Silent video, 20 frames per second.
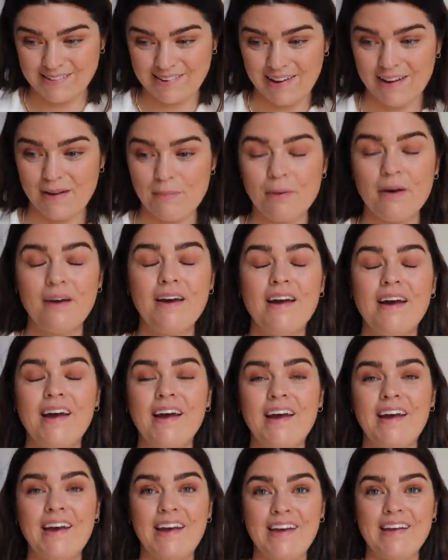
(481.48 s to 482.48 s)
tip,
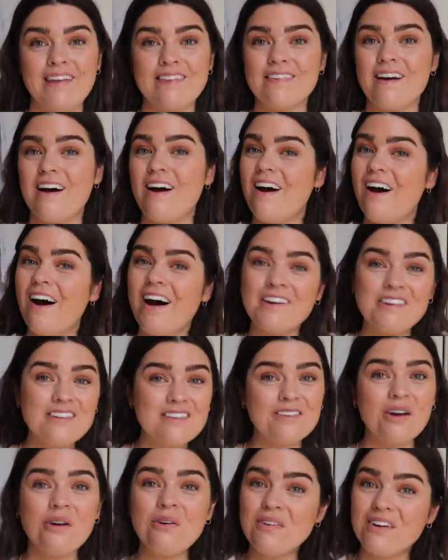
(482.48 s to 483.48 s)
is I
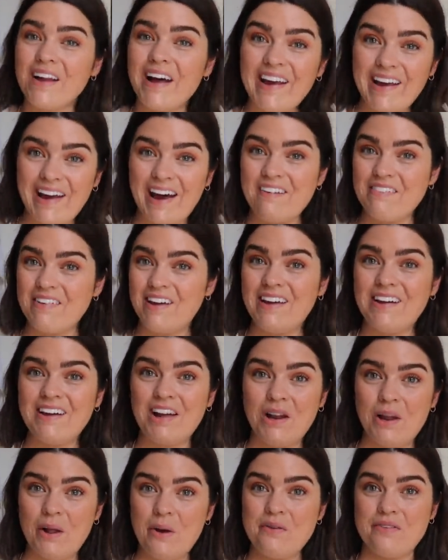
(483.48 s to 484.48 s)
just don't like
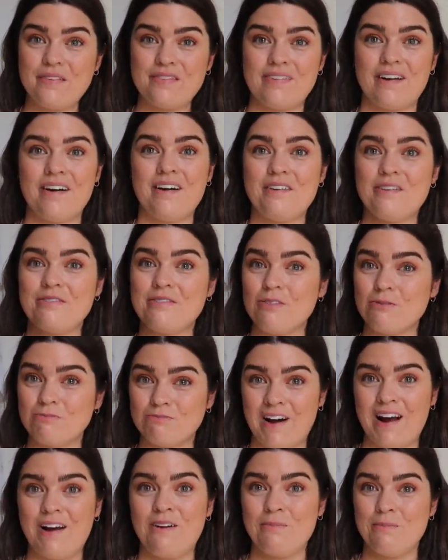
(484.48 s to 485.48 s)
having loads of stuff
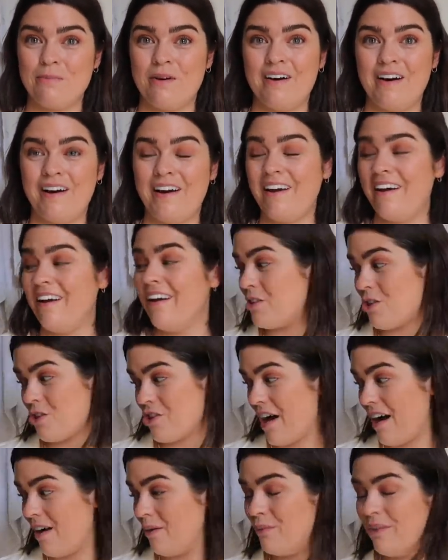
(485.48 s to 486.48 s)
round by the
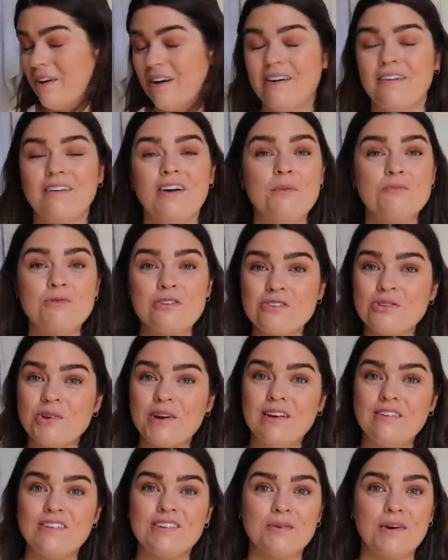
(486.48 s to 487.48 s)
shower. I'm just not
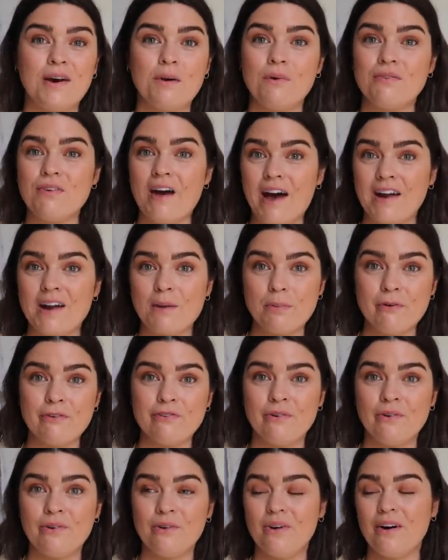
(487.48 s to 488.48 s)
into it. We've had it
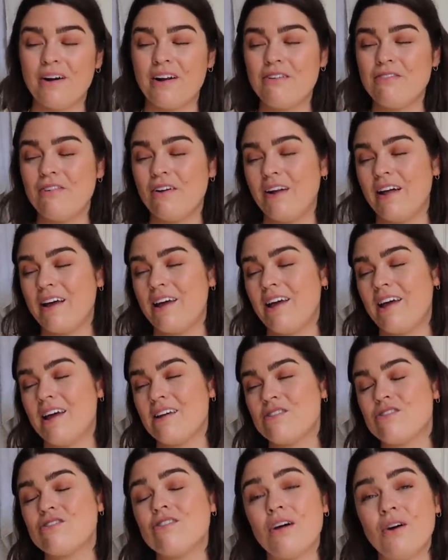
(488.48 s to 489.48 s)
before and I feel like it
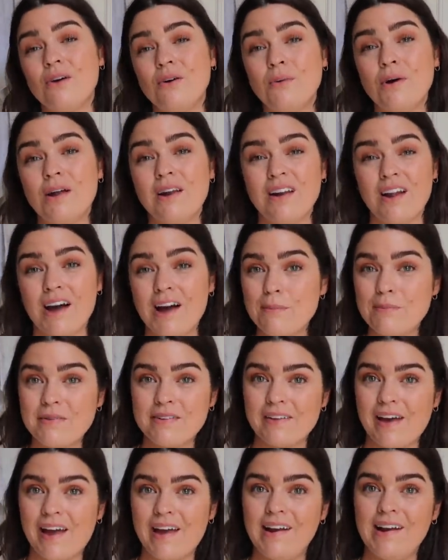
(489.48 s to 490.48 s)
gets so
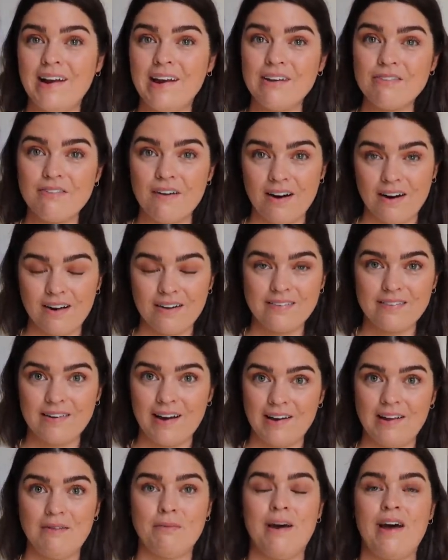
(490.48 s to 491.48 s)
limescaley for us
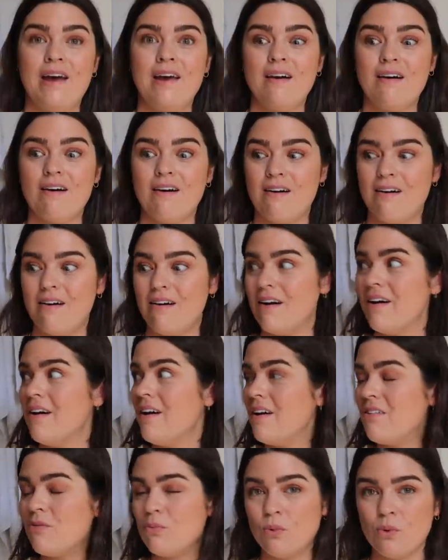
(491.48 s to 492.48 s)
anyway. Our
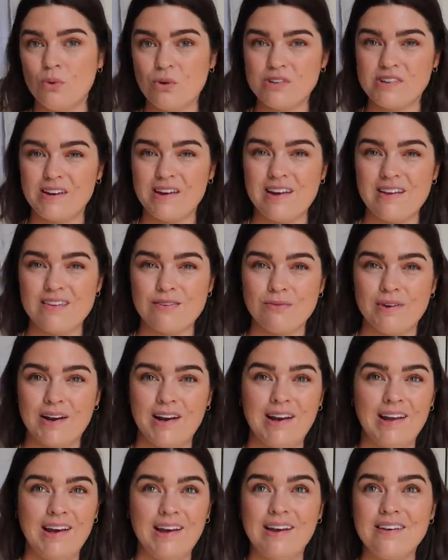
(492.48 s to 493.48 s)
water is
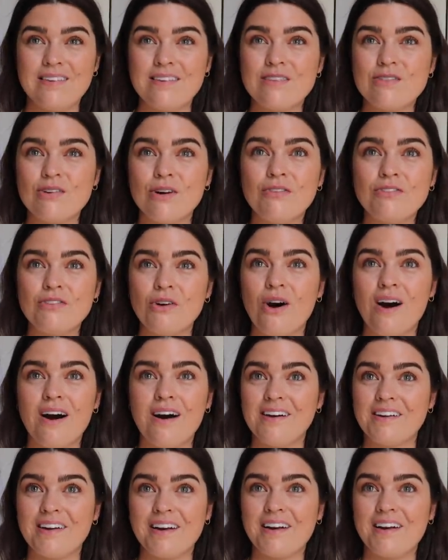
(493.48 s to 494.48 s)
really, is it soft or
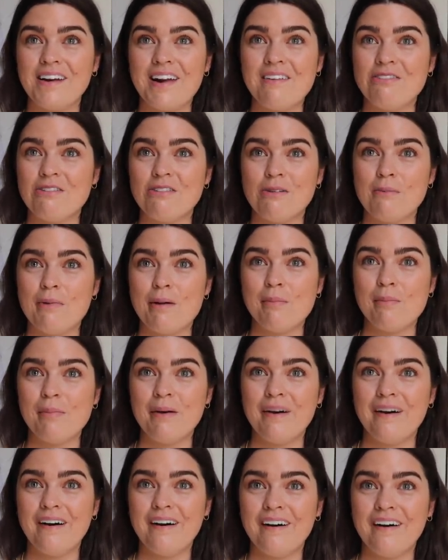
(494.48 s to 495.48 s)
hard? I can never
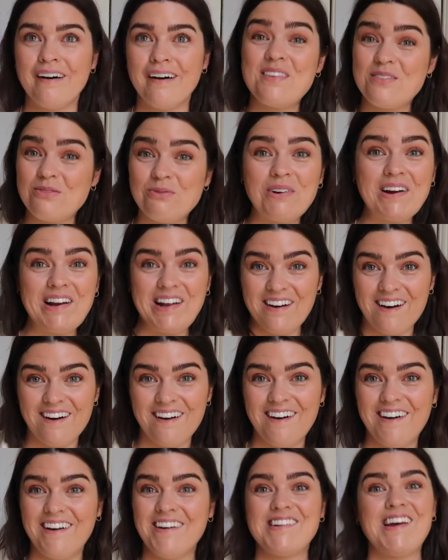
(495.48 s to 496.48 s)
remember. It's really
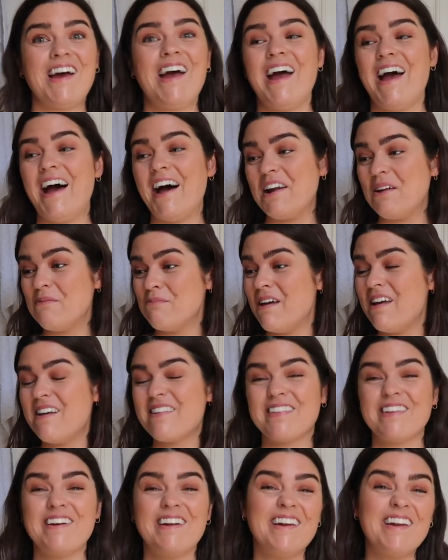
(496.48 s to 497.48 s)
hard, and it
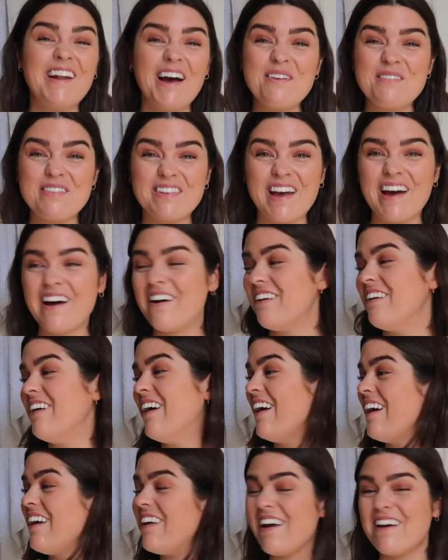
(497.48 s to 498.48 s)
means that
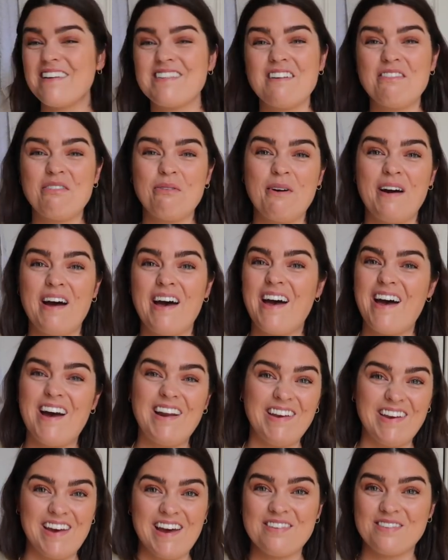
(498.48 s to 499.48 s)
limescale gets everywhere
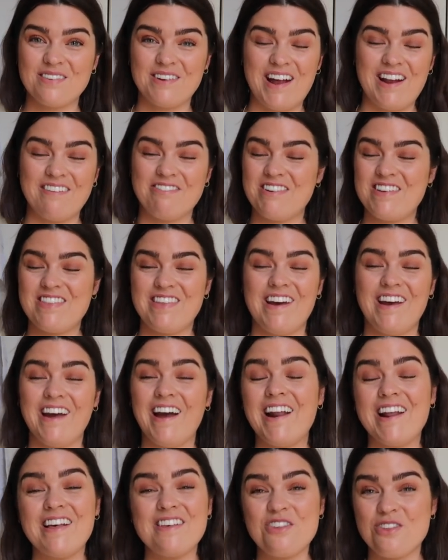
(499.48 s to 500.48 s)
and it gets on everything,
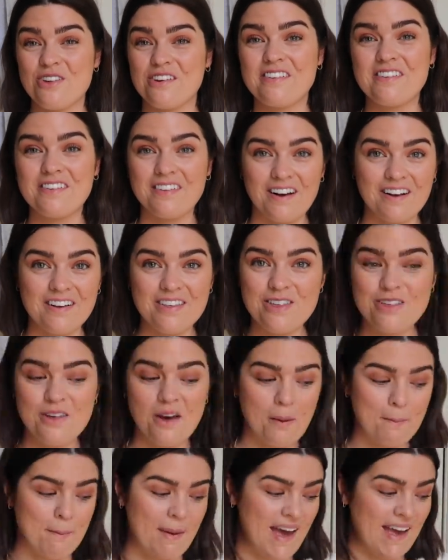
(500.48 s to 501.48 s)
and it's just
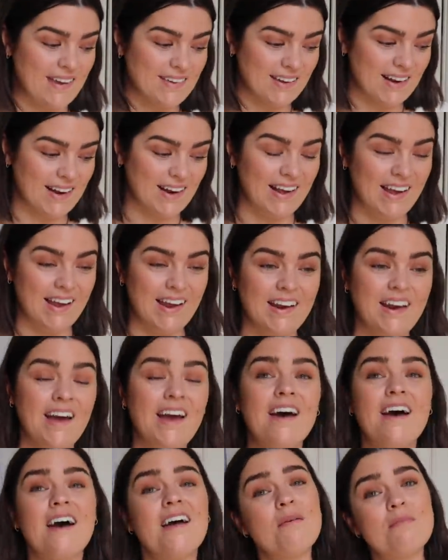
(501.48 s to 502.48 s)
such a mare to clean.
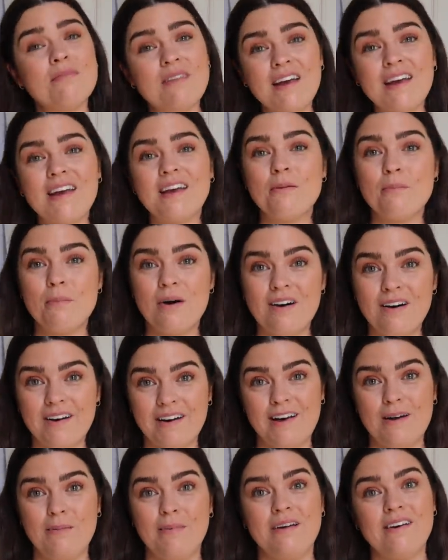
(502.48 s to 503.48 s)
And I'm thinking of
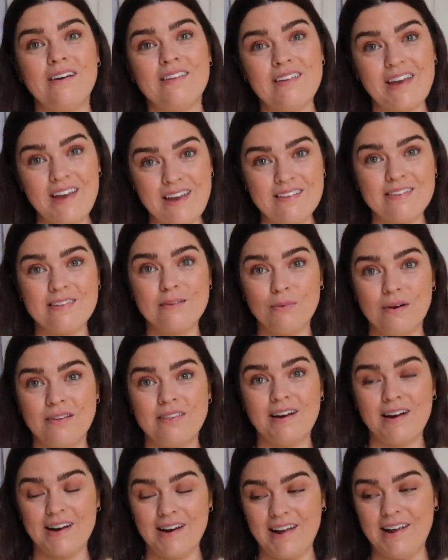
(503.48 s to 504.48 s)
Mark here because he's the one
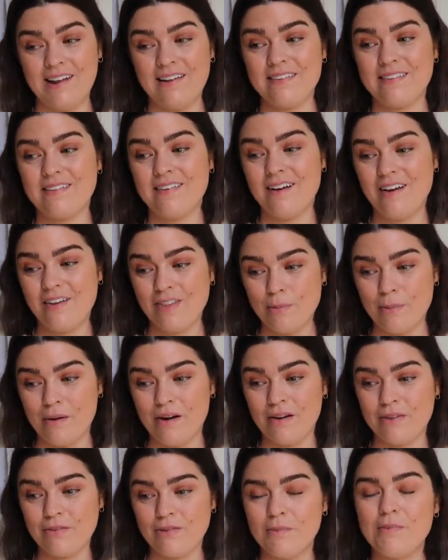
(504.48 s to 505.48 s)
that cleans the
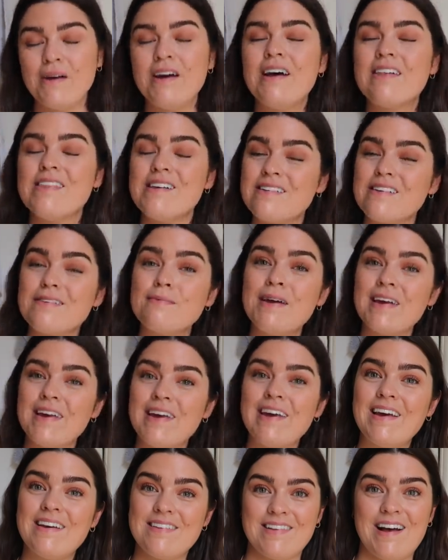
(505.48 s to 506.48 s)
bathroom. This is
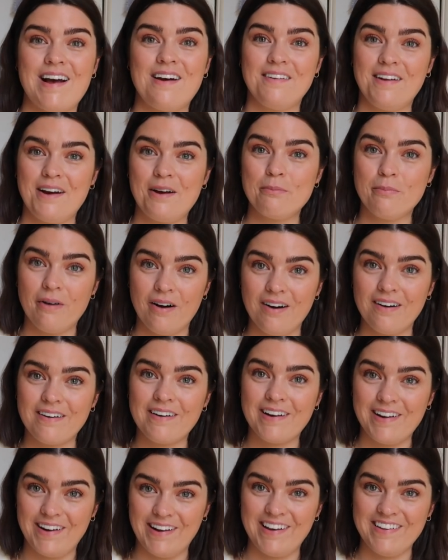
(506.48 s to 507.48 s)
making it sound like
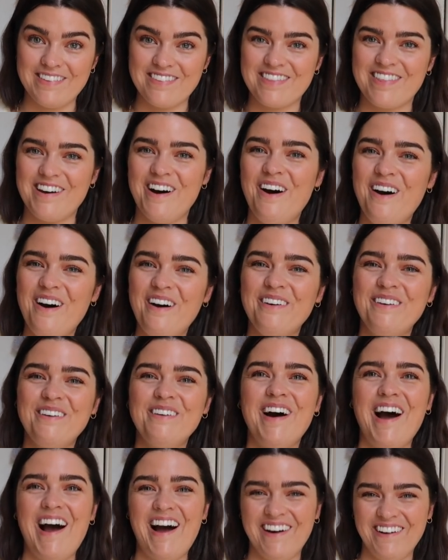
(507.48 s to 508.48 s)
Mark cleans the
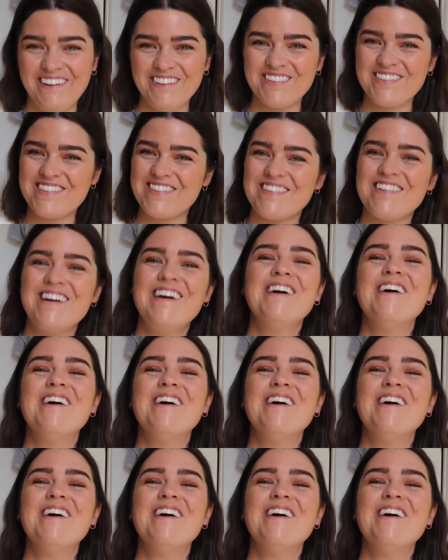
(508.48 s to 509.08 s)
whole house